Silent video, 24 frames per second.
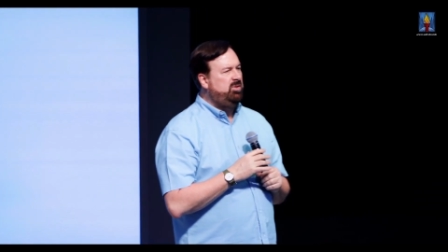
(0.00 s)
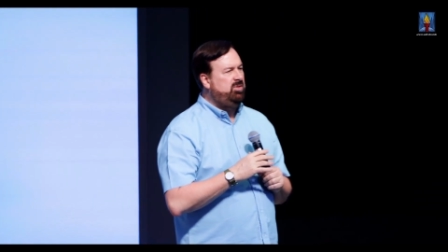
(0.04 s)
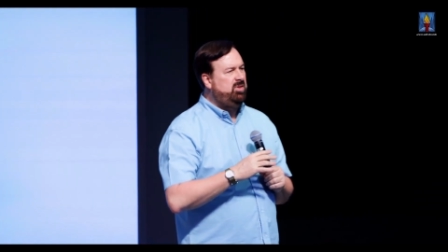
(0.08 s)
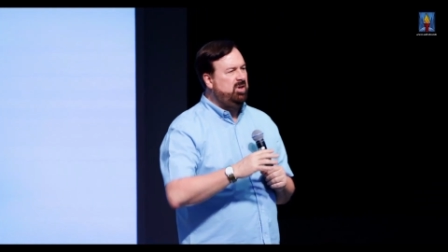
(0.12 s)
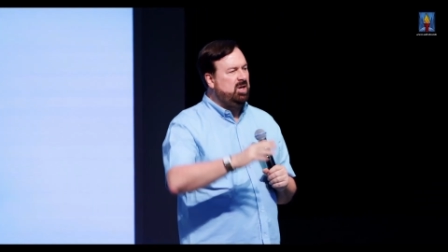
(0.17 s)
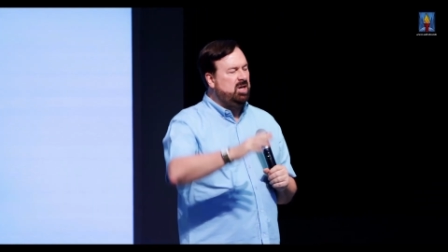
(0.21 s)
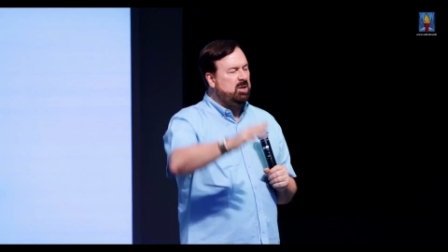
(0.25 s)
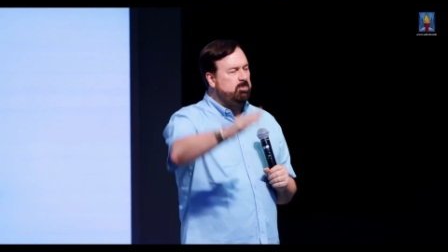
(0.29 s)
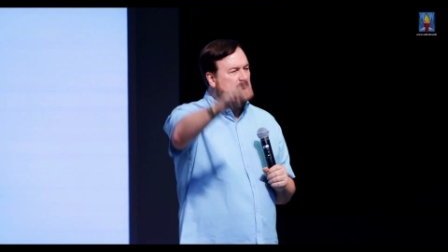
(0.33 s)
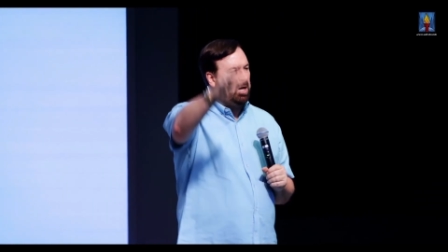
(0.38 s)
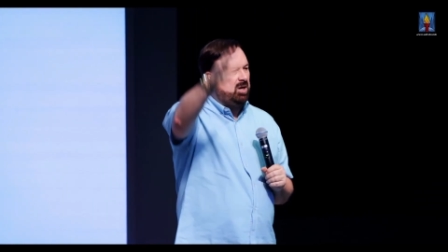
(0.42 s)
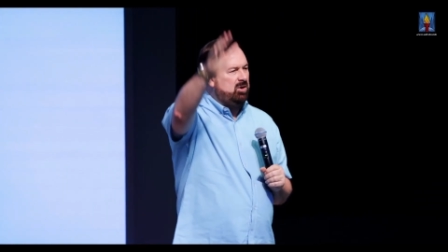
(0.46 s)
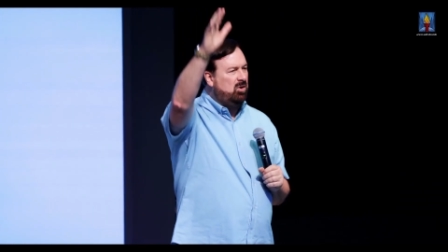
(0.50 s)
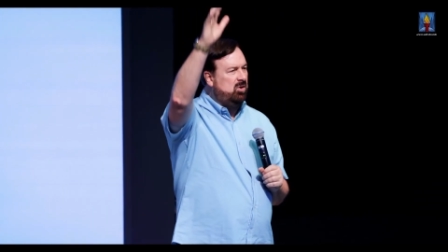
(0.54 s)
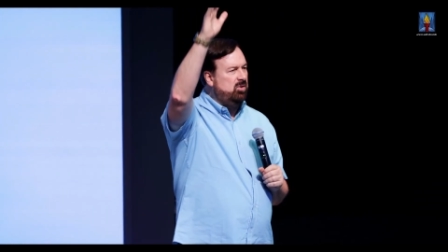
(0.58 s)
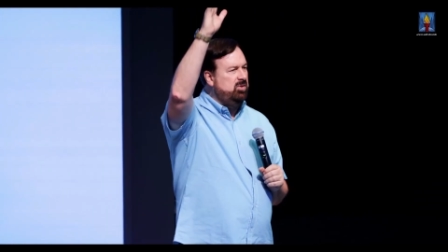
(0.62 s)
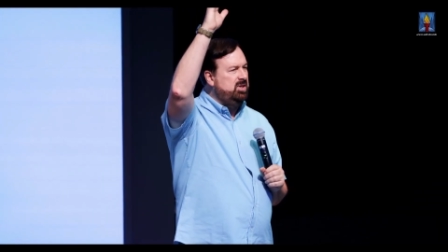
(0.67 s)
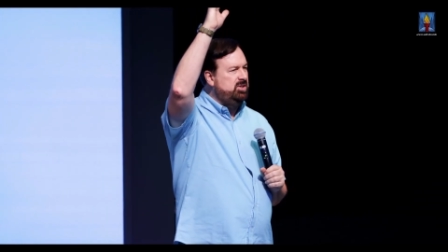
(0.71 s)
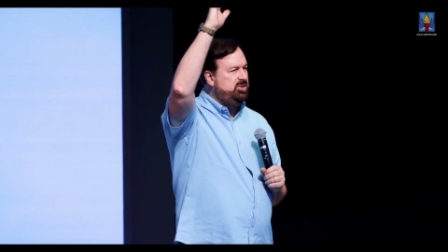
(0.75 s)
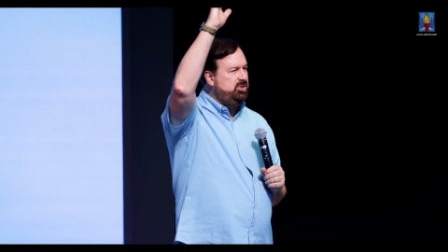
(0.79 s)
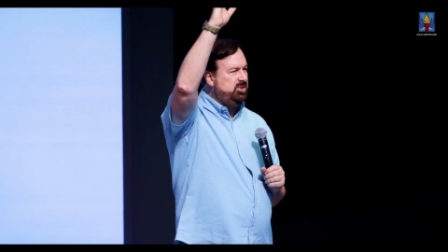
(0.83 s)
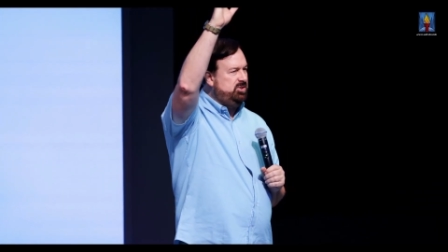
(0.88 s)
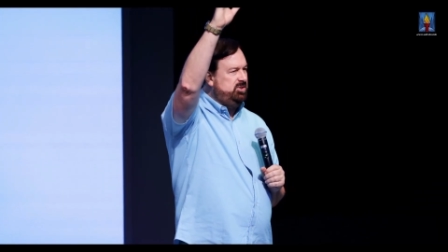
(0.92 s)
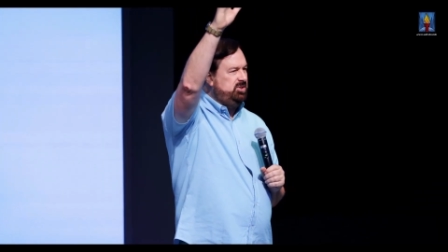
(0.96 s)
think about all
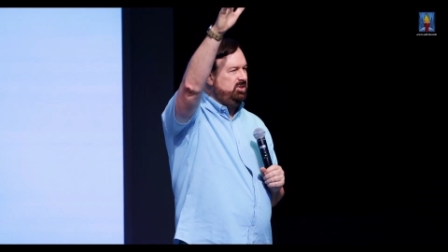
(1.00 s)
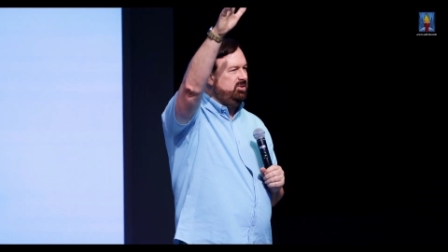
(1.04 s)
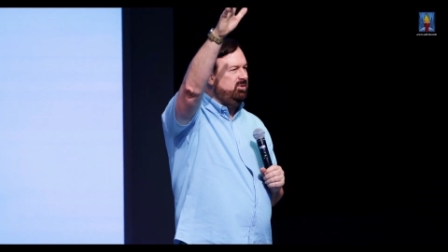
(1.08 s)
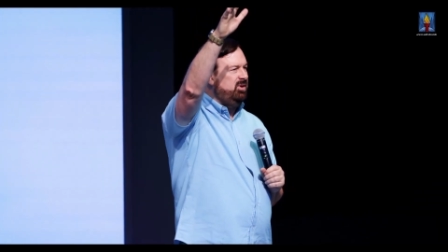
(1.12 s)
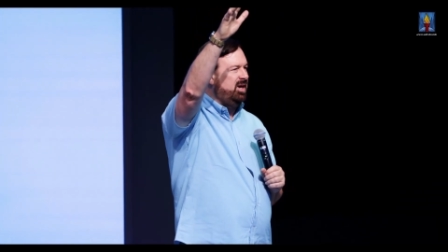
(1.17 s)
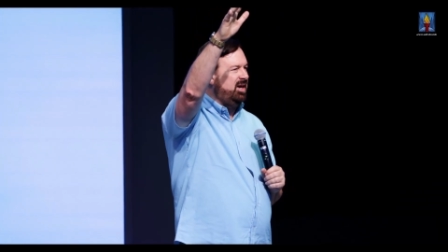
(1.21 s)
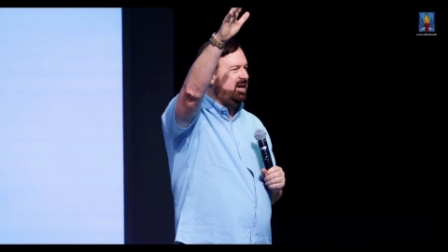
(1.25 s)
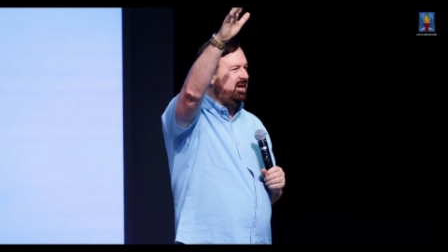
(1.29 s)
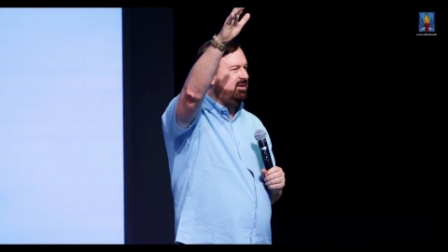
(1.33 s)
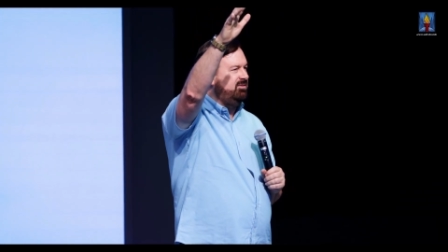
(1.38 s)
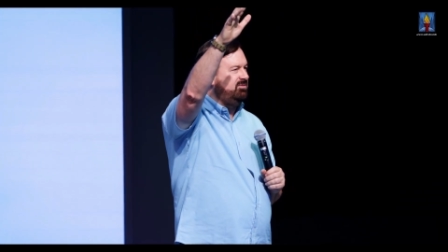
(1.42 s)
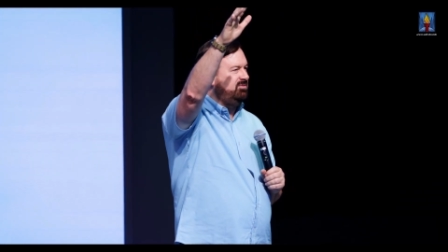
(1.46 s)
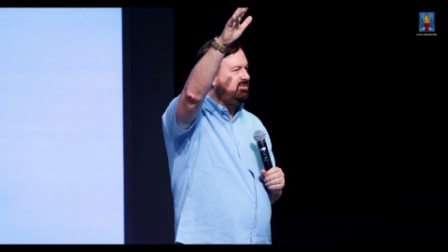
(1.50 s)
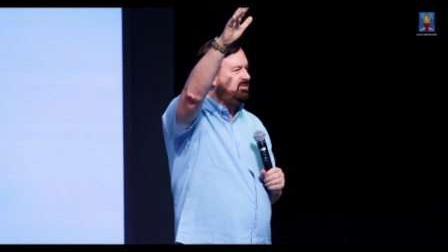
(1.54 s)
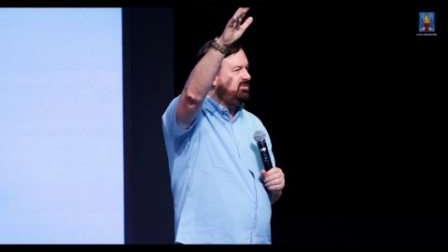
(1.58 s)
that you do have.